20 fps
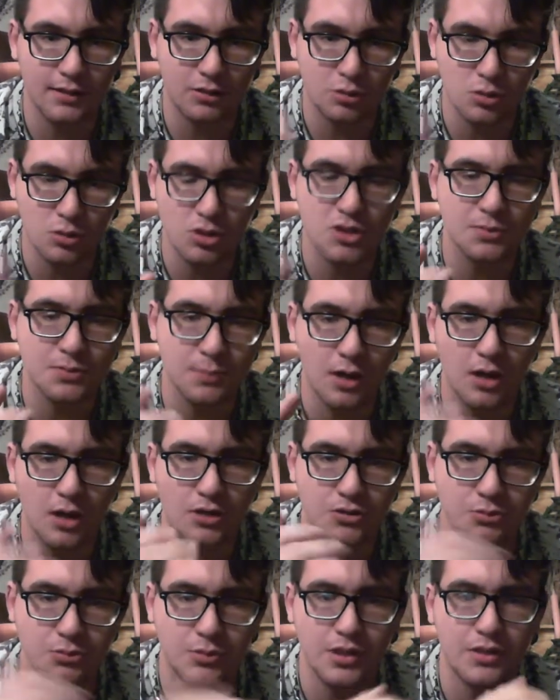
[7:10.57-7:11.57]

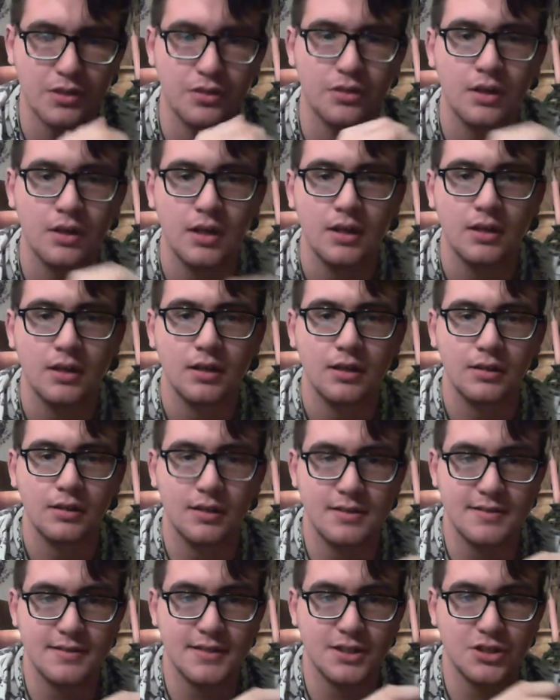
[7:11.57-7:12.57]
corresponds with
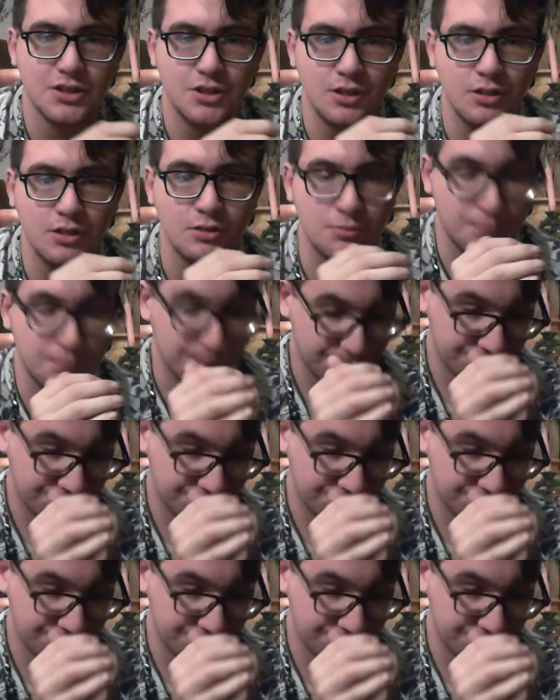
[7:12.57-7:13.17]
cleansing to you.